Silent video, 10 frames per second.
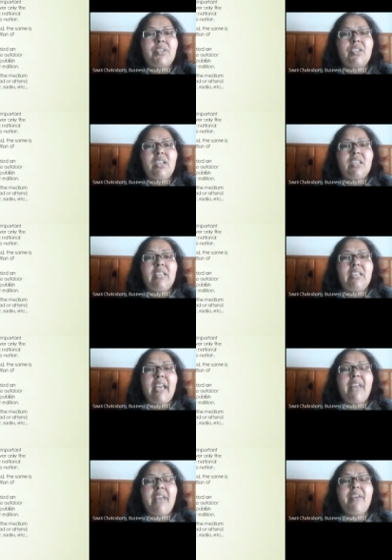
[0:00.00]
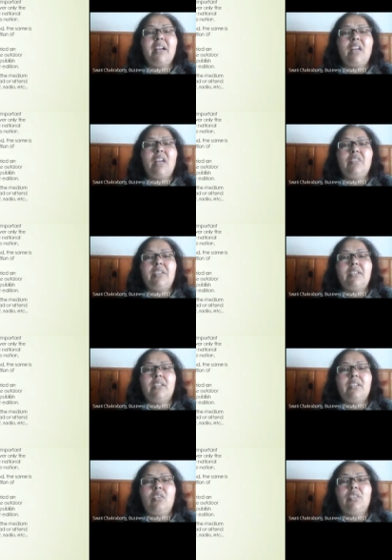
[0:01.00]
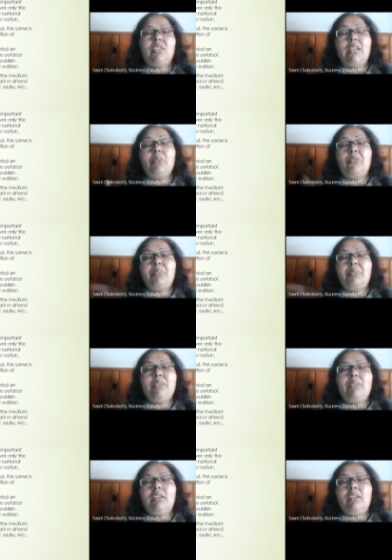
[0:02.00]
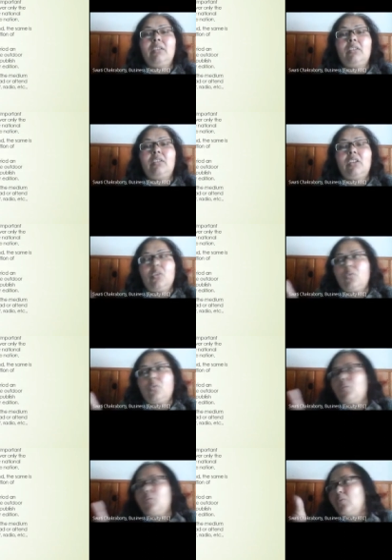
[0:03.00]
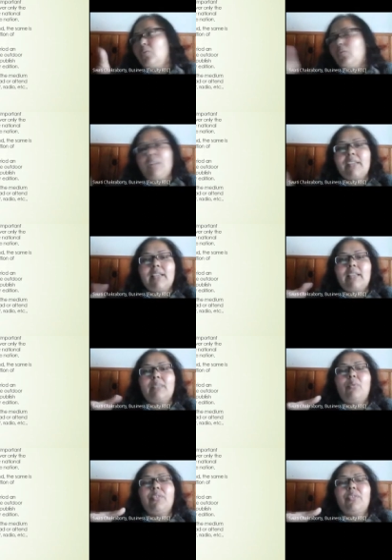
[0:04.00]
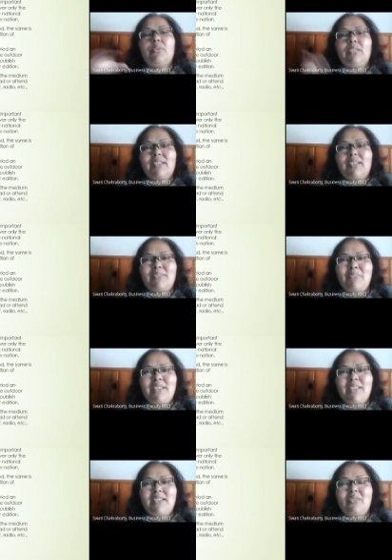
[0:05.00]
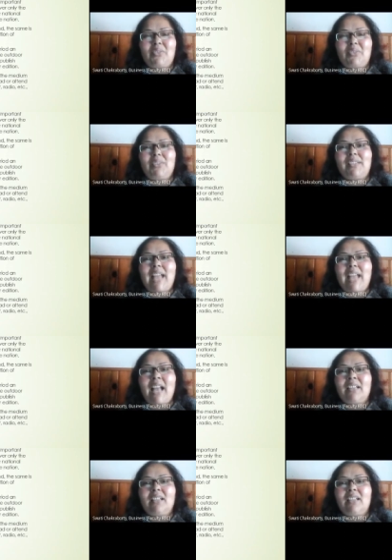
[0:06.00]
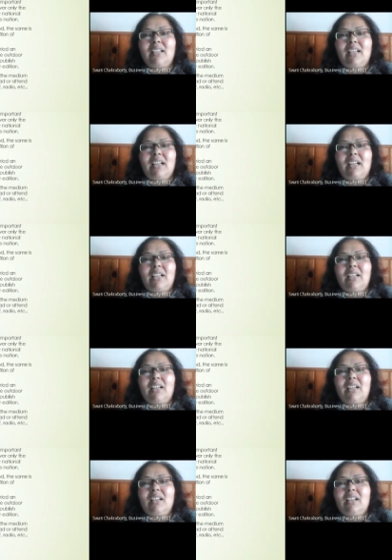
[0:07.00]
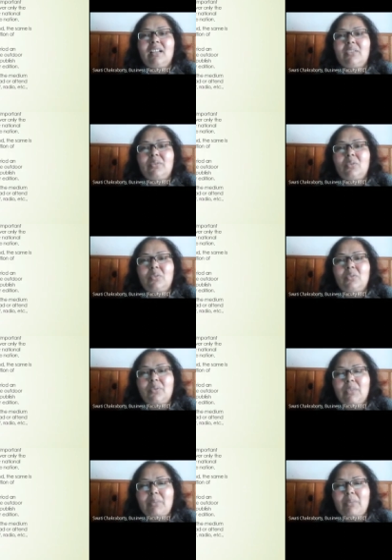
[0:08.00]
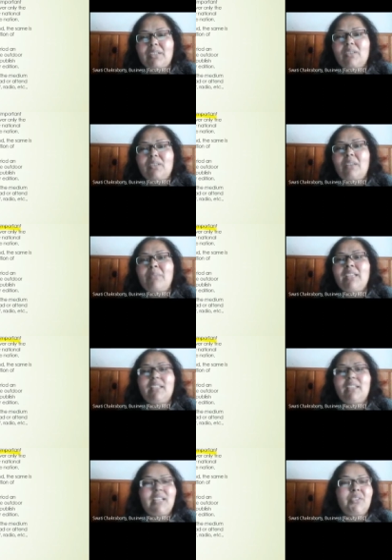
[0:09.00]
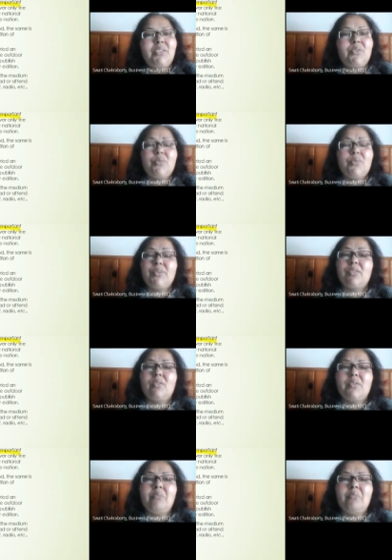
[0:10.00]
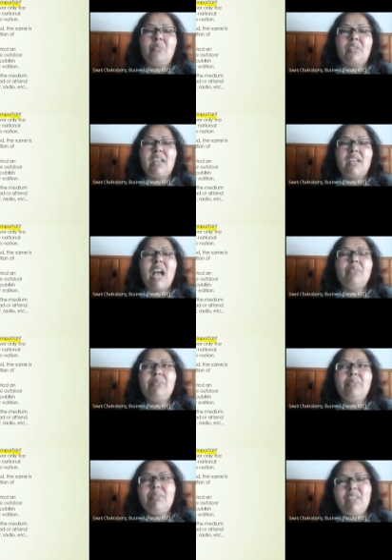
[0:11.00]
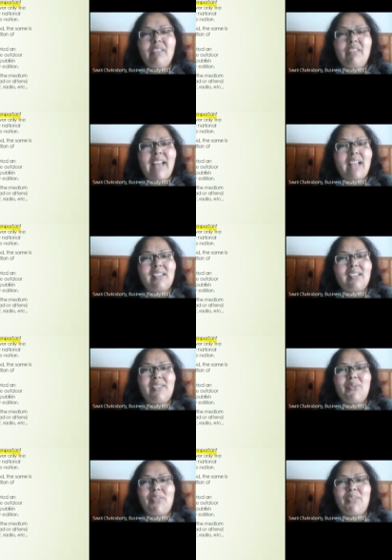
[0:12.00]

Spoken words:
The area covered or the number of people who is exposed to this media or to this ad, to the particular media that you choose is also important. How many people have an access to it?